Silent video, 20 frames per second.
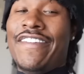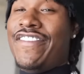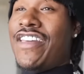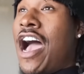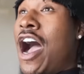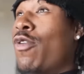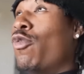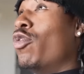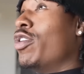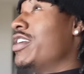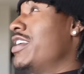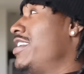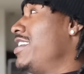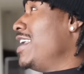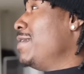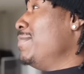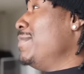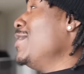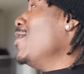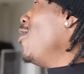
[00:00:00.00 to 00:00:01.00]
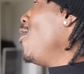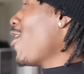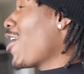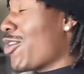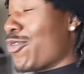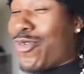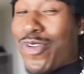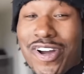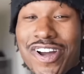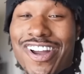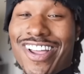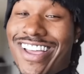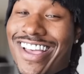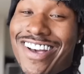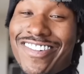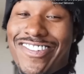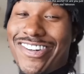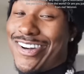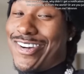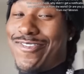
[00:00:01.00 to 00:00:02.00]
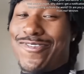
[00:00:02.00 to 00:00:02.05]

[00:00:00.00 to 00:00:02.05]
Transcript: if y'all want to see me artwork for Why the